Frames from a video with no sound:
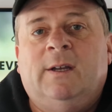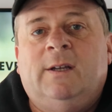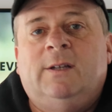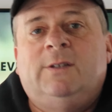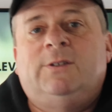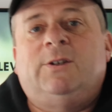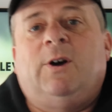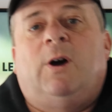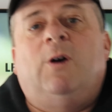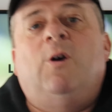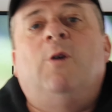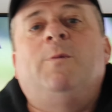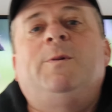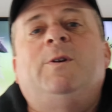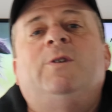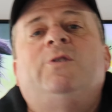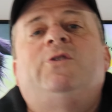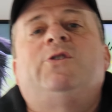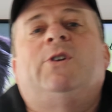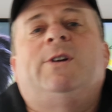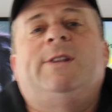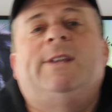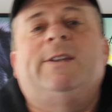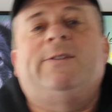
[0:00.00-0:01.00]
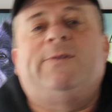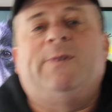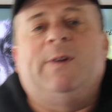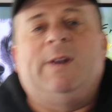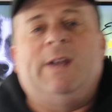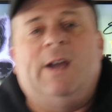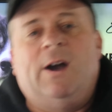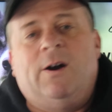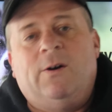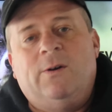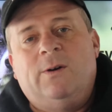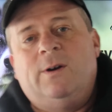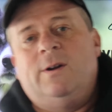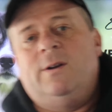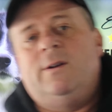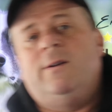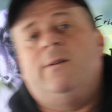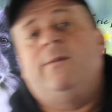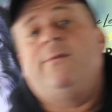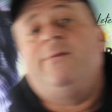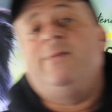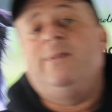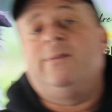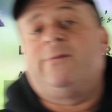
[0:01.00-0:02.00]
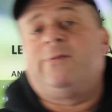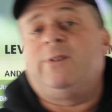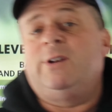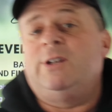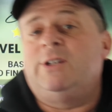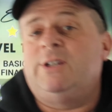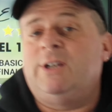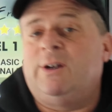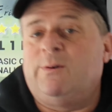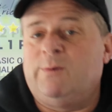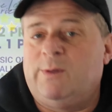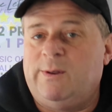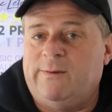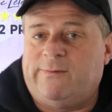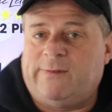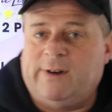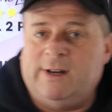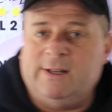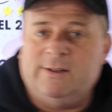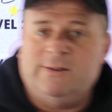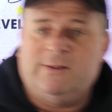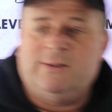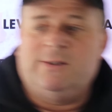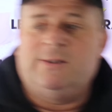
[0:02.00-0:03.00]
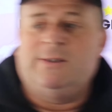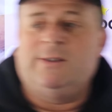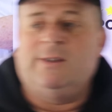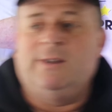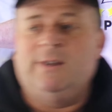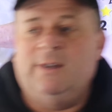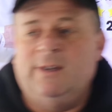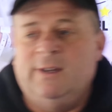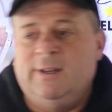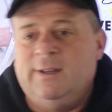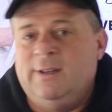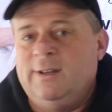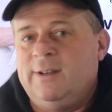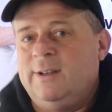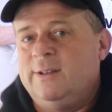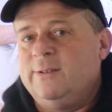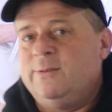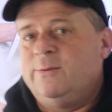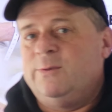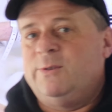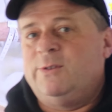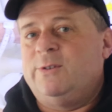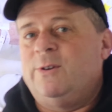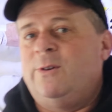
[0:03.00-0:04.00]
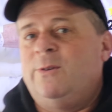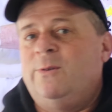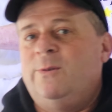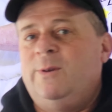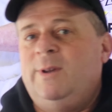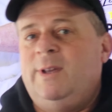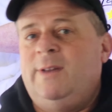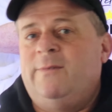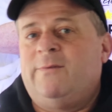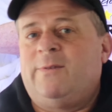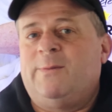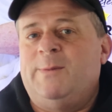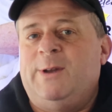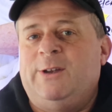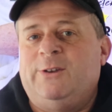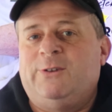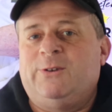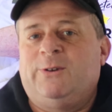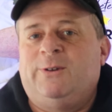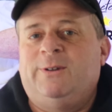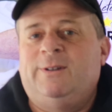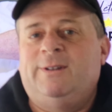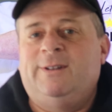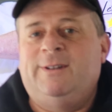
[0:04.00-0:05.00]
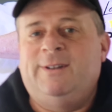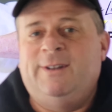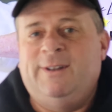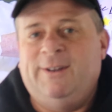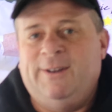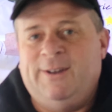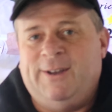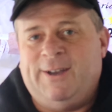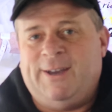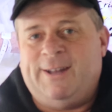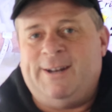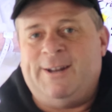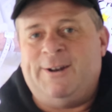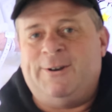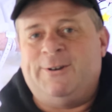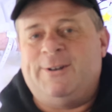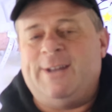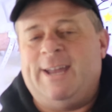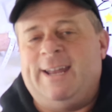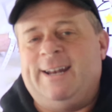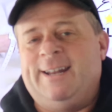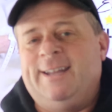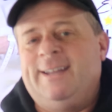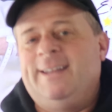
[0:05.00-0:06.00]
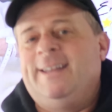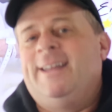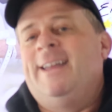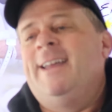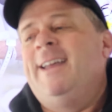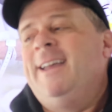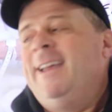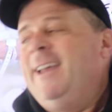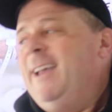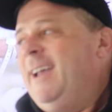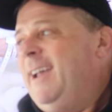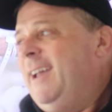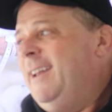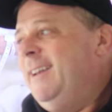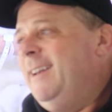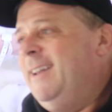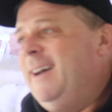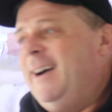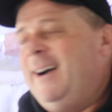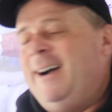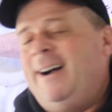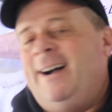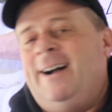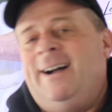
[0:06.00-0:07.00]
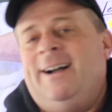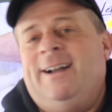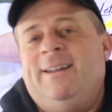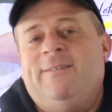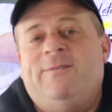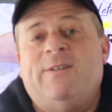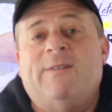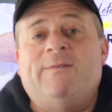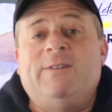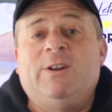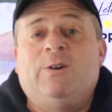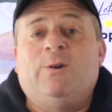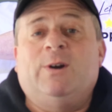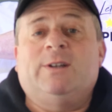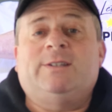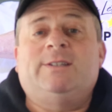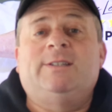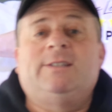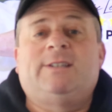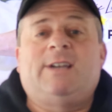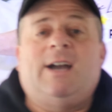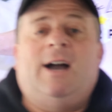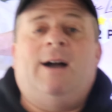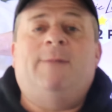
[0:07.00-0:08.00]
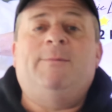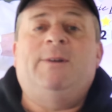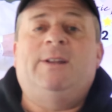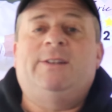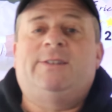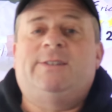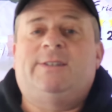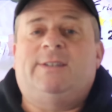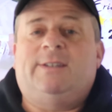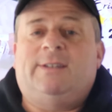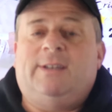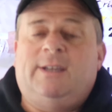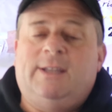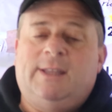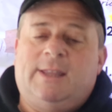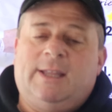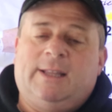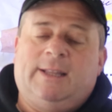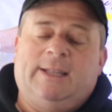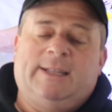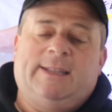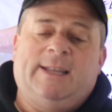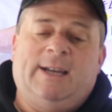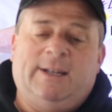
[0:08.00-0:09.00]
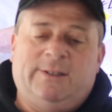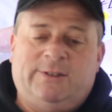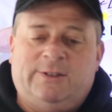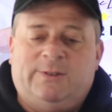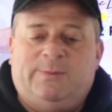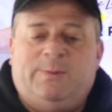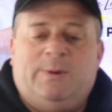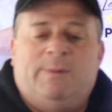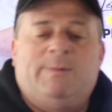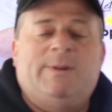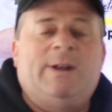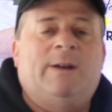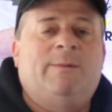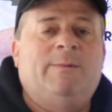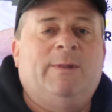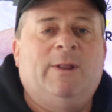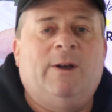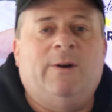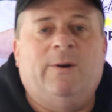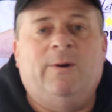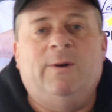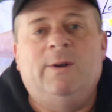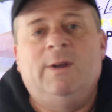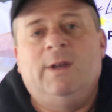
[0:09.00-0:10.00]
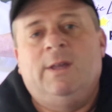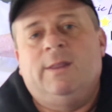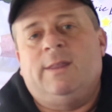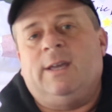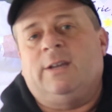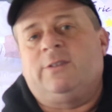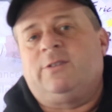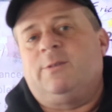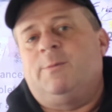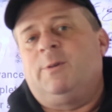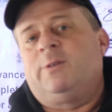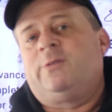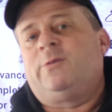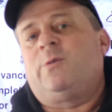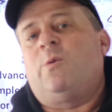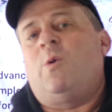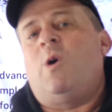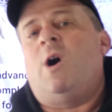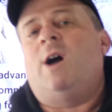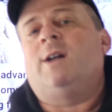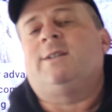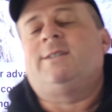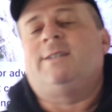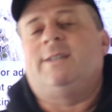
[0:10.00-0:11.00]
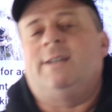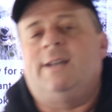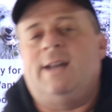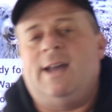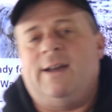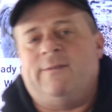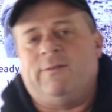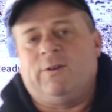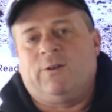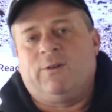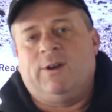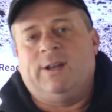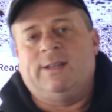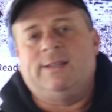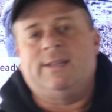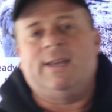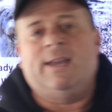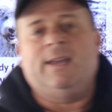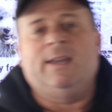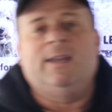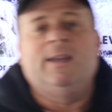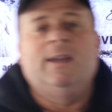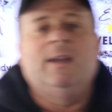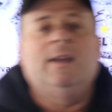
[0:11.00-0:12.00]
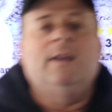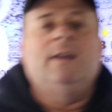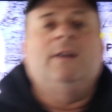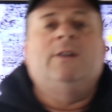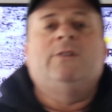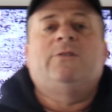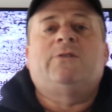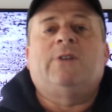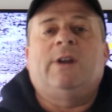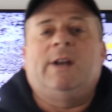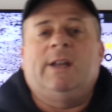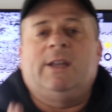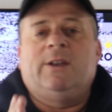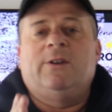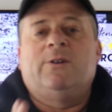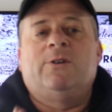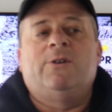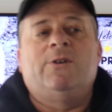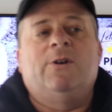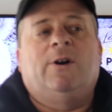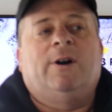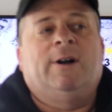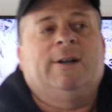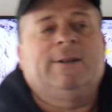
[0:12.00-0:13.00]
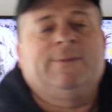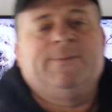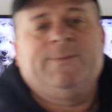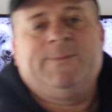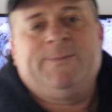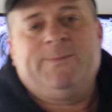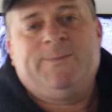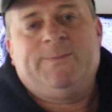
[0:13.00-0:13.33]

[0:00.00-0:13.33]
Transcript: So I hope you enjoyed this video. Feel free to share with your friends because it was so informational and entertaining. And if you have any questions, comments, anything like that, just put them down below. Thanks so much for watching, and have a great day training your dog.